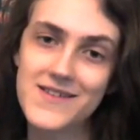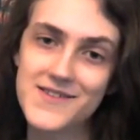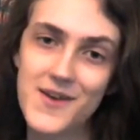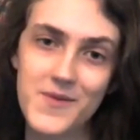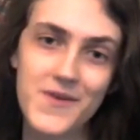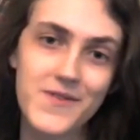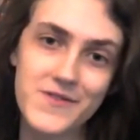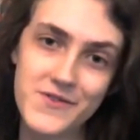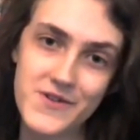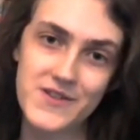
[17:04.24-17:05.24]
and stopped all the
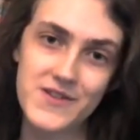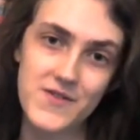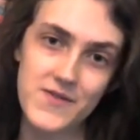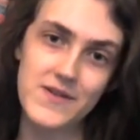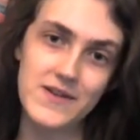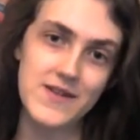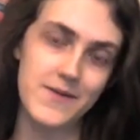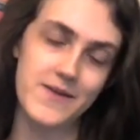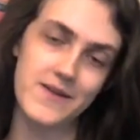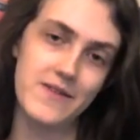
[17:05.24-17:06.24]
destructive things
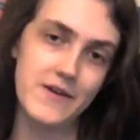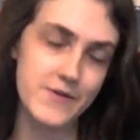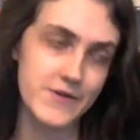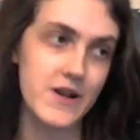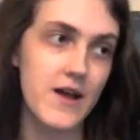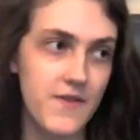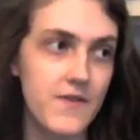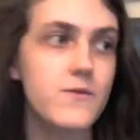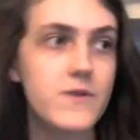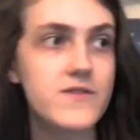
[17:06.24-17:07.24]
happening in the ocean, I
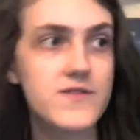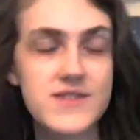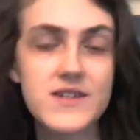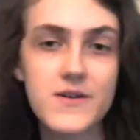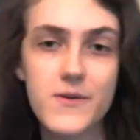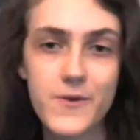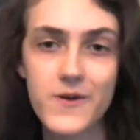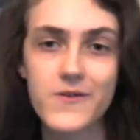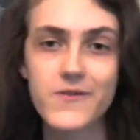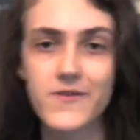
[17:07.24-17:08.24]
think we could see a
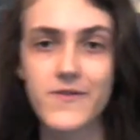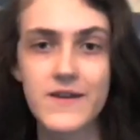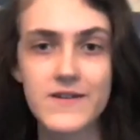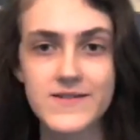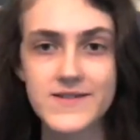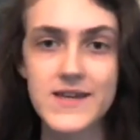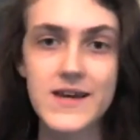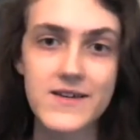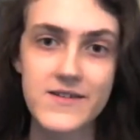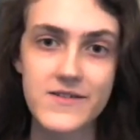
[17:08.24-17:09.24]
world that is
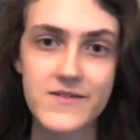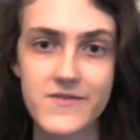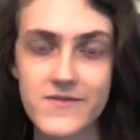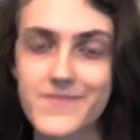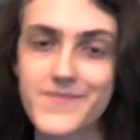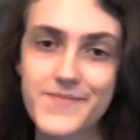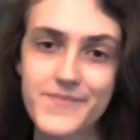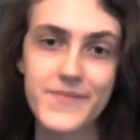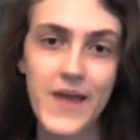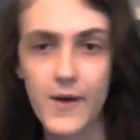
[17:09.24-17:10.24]
like
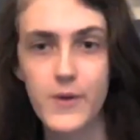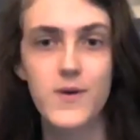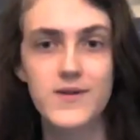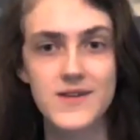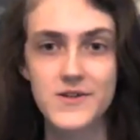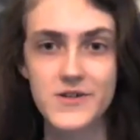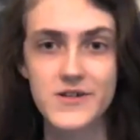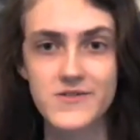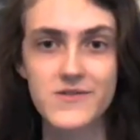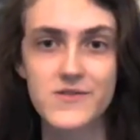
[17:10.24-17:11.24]
how it was
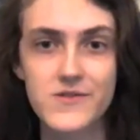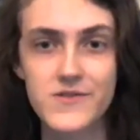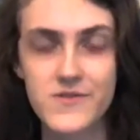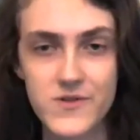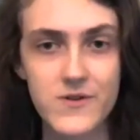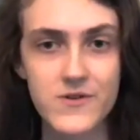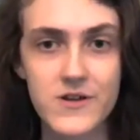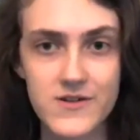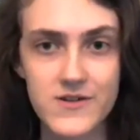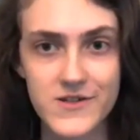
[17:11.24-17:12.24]
100,
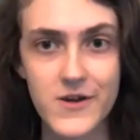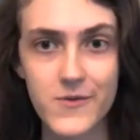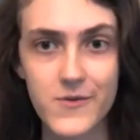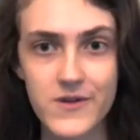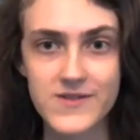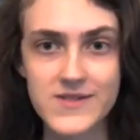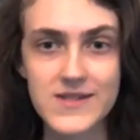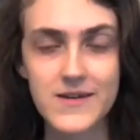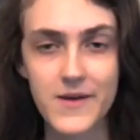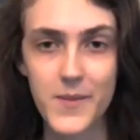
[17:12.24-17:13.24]
200 years ago. We could see
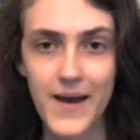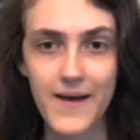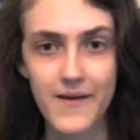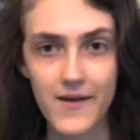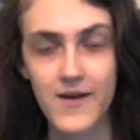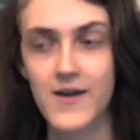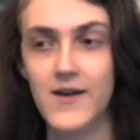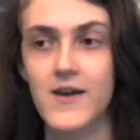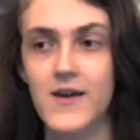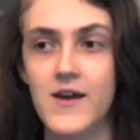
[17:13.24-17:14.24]
it come back
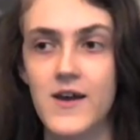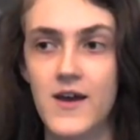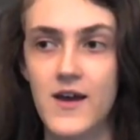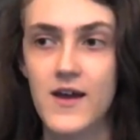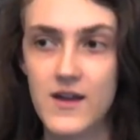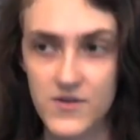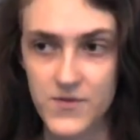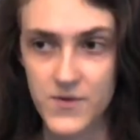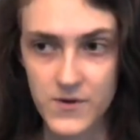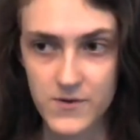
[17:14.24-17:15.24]
in a
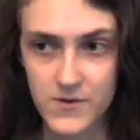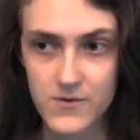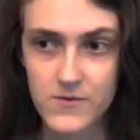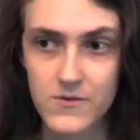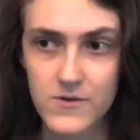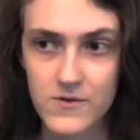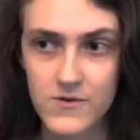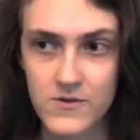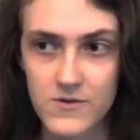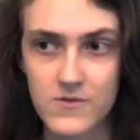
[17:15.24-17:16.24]
few
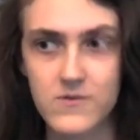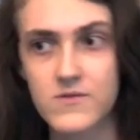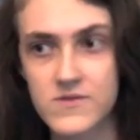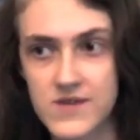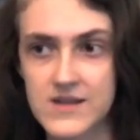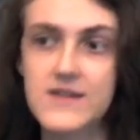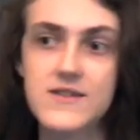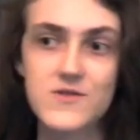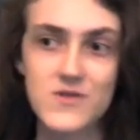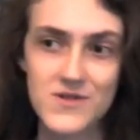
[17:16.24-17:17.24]

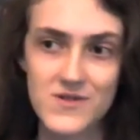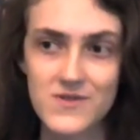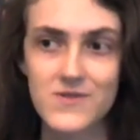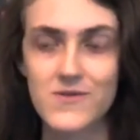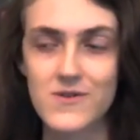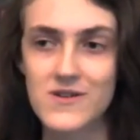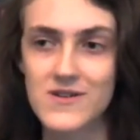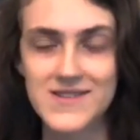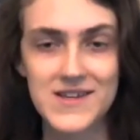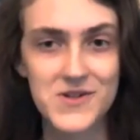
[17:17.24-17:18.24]
decades or
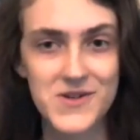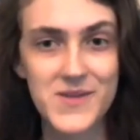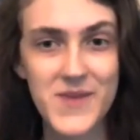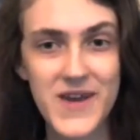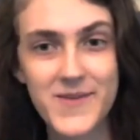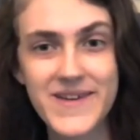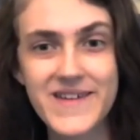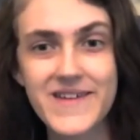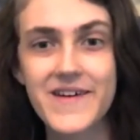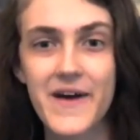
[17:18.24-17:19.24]
a century
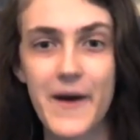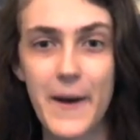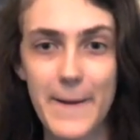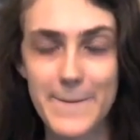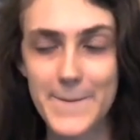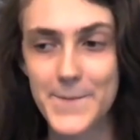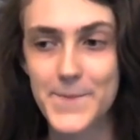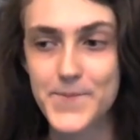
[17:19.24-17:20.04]
maybe. And